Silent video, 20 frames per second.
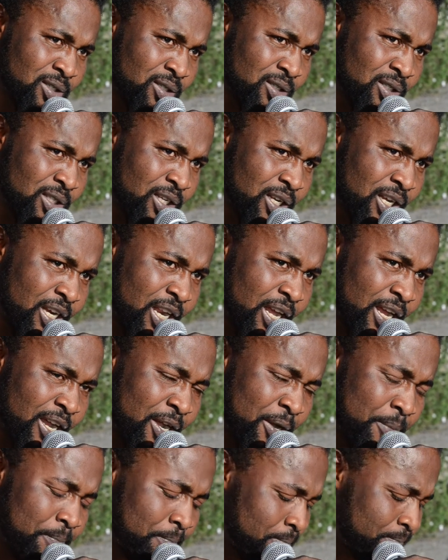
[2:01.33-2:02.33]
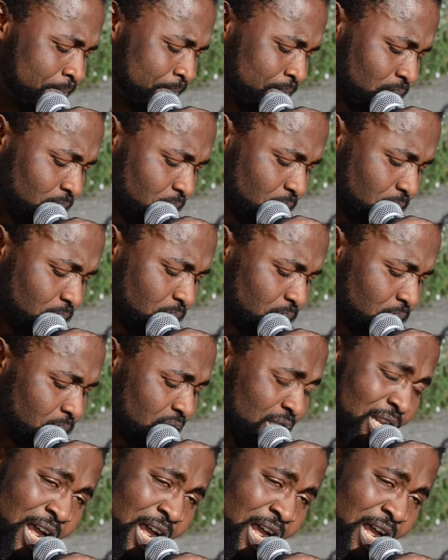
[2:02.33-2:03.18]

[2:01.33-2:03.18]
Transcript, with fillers: you know, um,